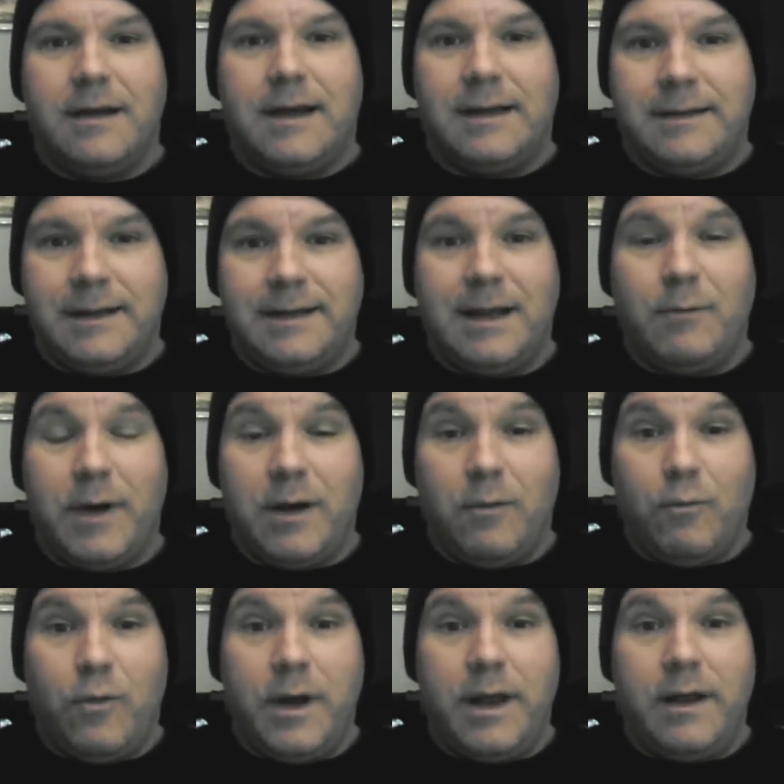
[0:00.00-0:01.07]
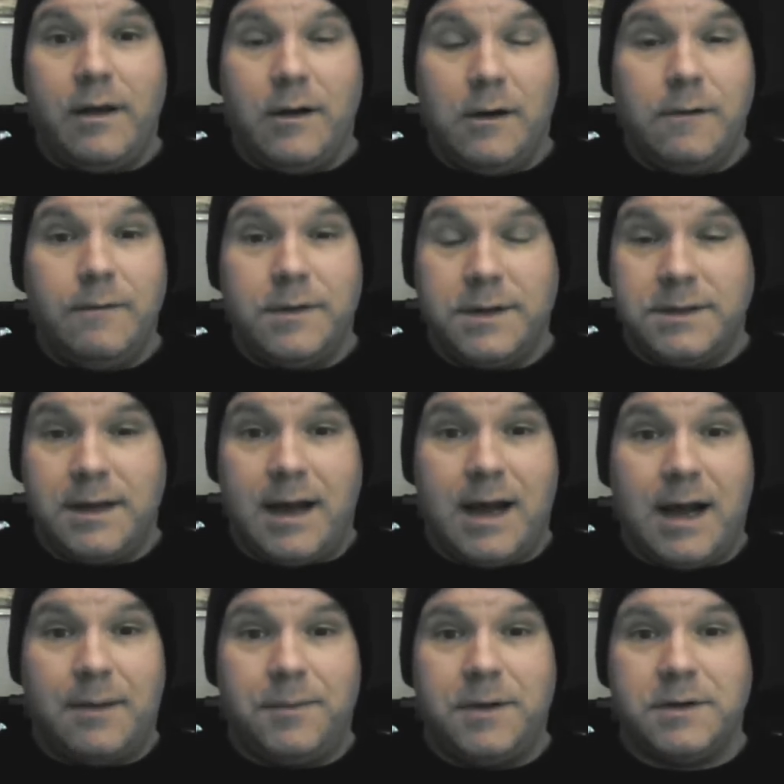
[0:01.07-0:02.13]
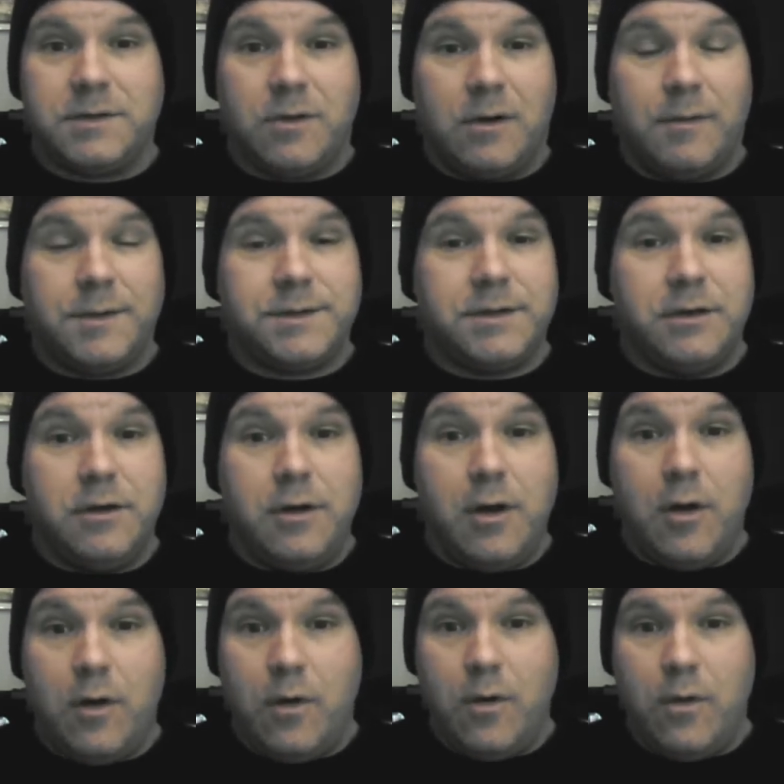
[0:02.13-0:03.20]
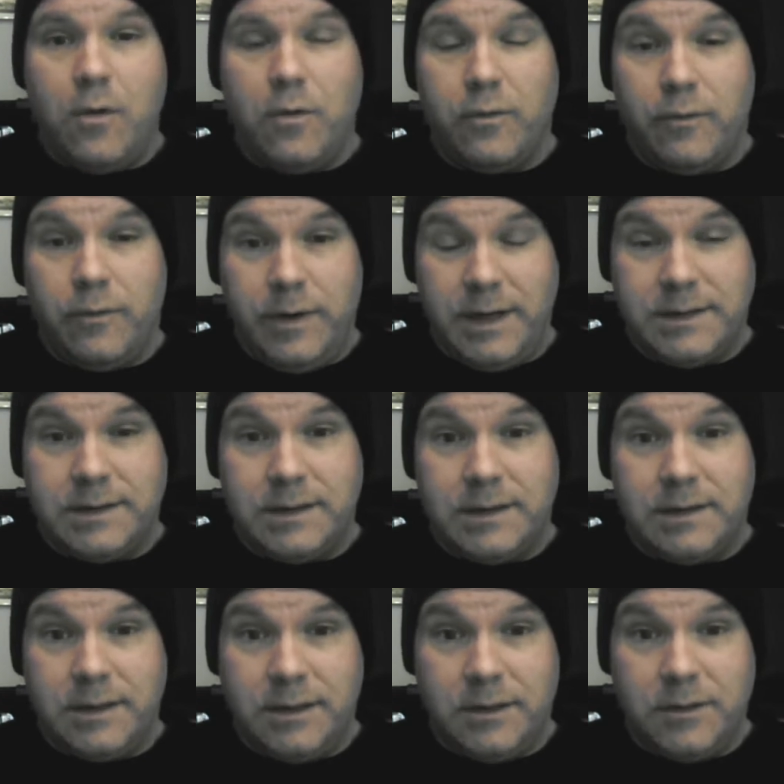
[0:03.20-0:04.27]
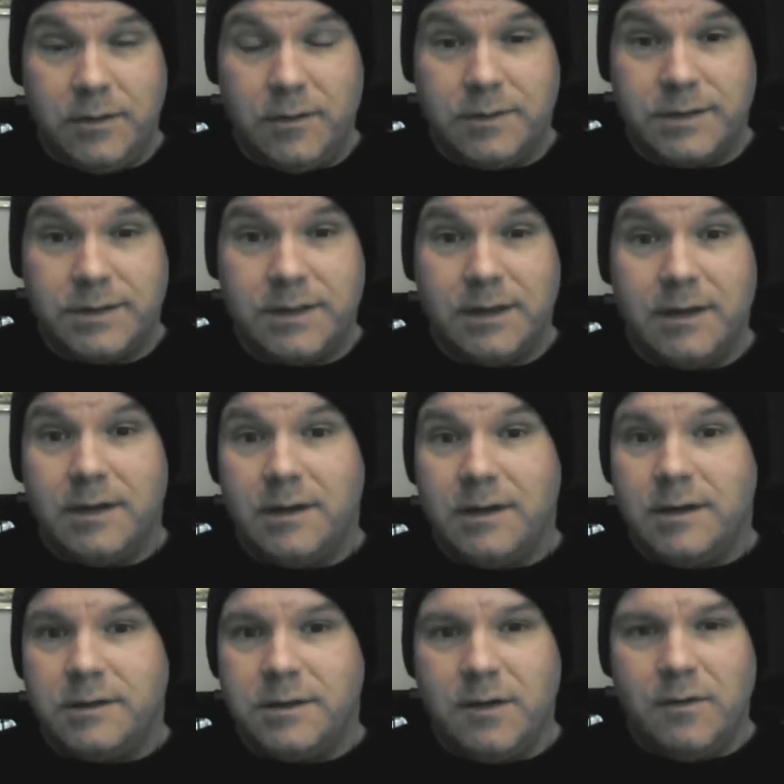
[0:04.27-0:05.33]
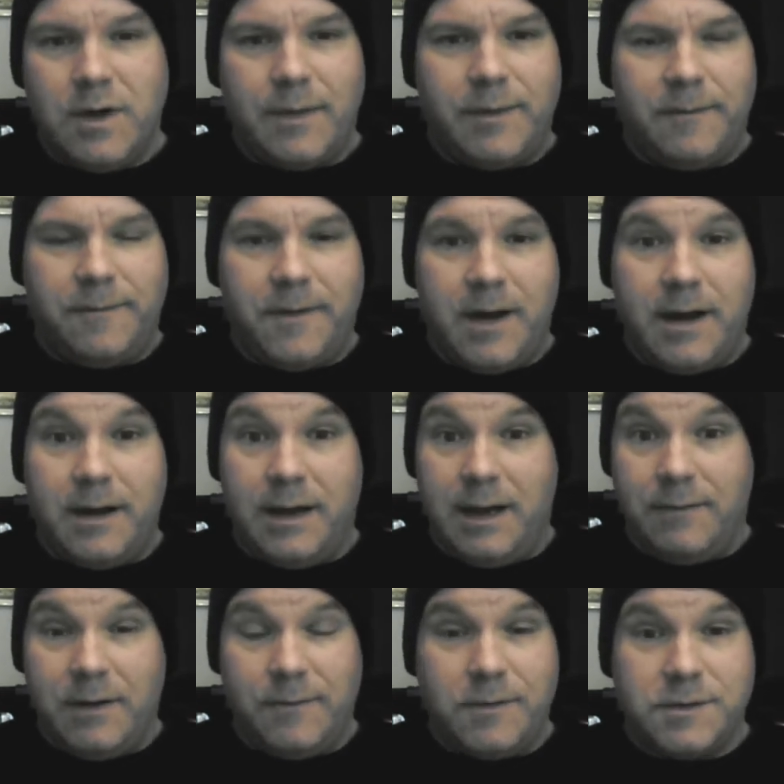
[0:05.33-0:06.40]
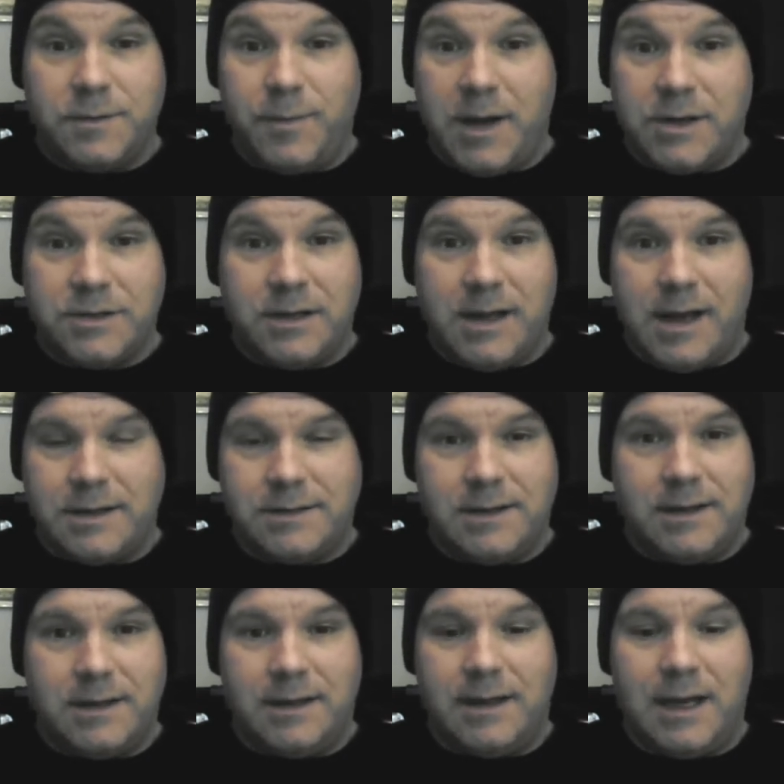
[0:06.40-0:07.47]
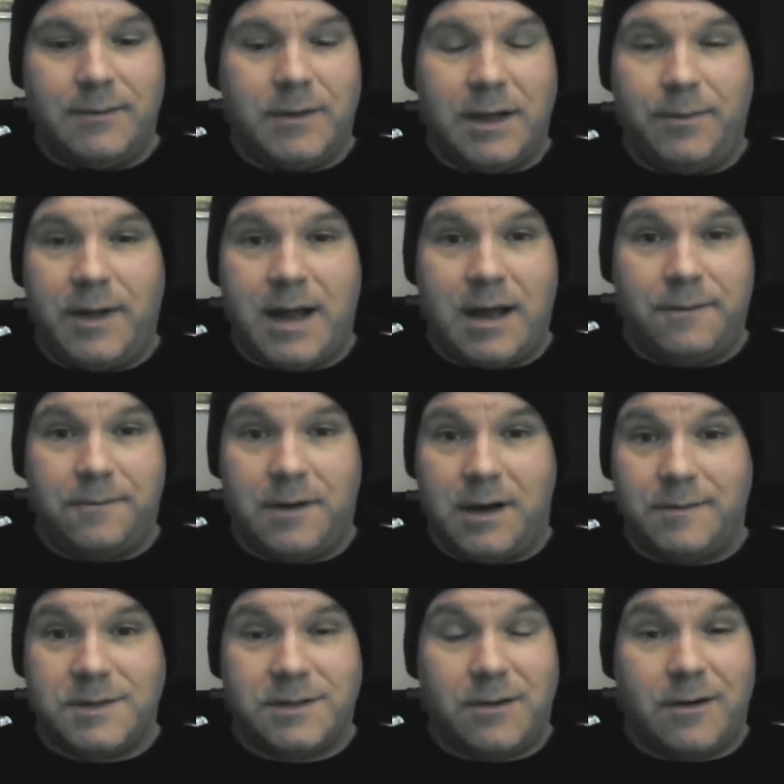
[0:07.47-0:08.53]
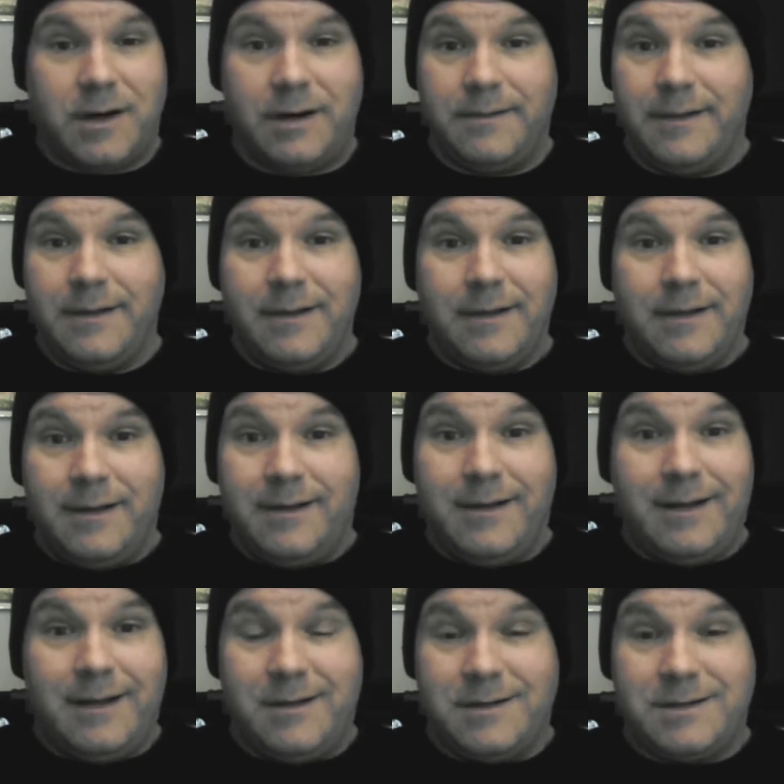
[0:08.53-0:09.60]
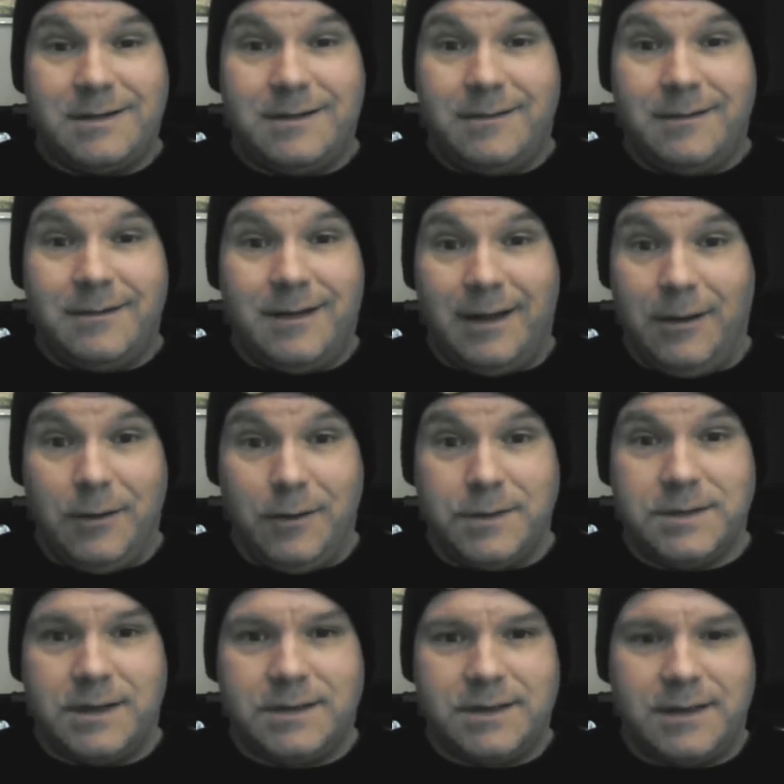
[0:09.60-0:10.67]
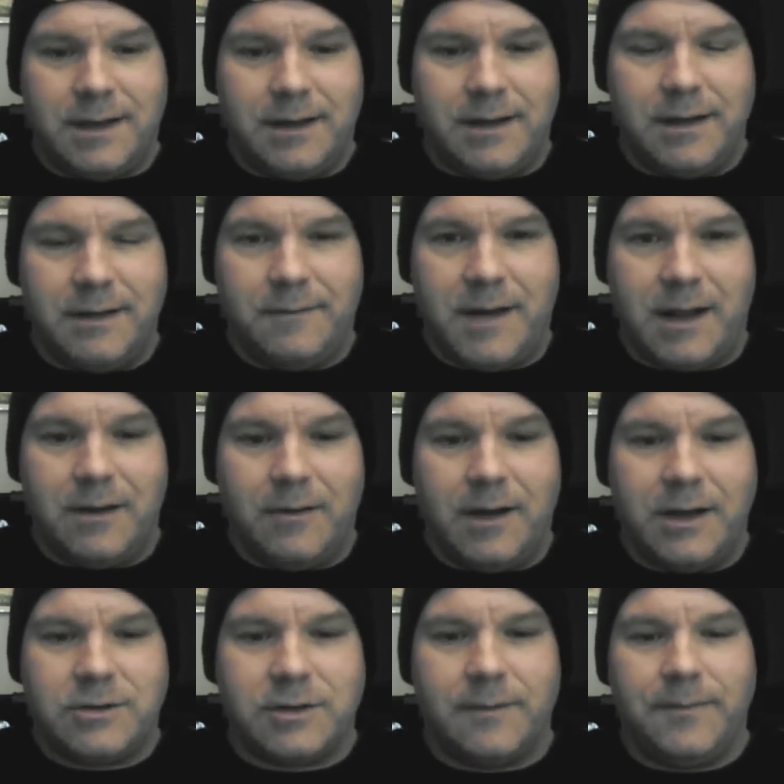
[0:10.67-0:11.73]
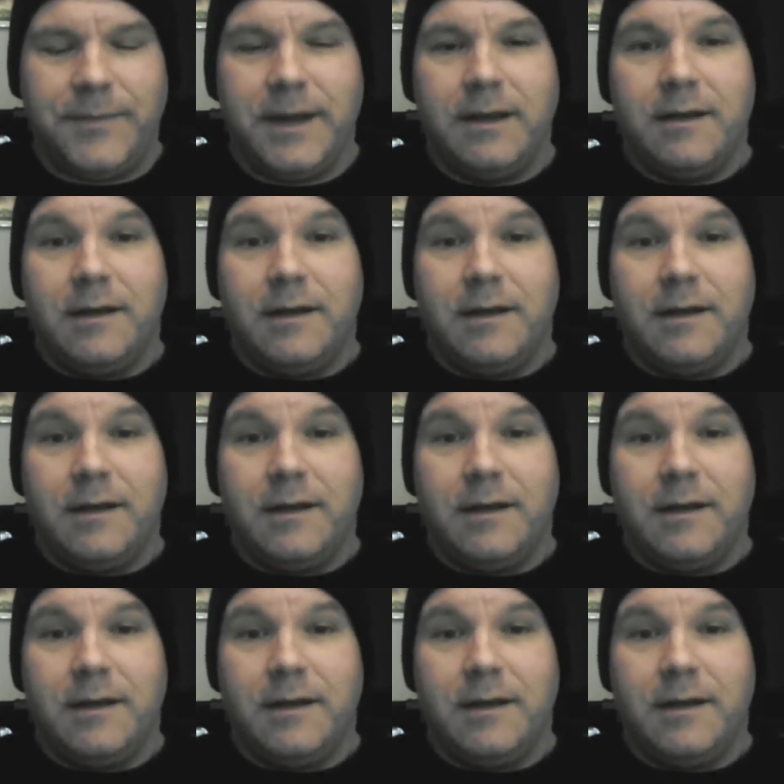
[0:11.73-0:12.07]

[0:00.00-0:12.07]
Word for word: I think they went way over the top. There's almost no reason to use two weapon fighting, even if you're specialized in a game like Pathfinder. I'm sorry, they just they lose in this thing, uh, evaluation.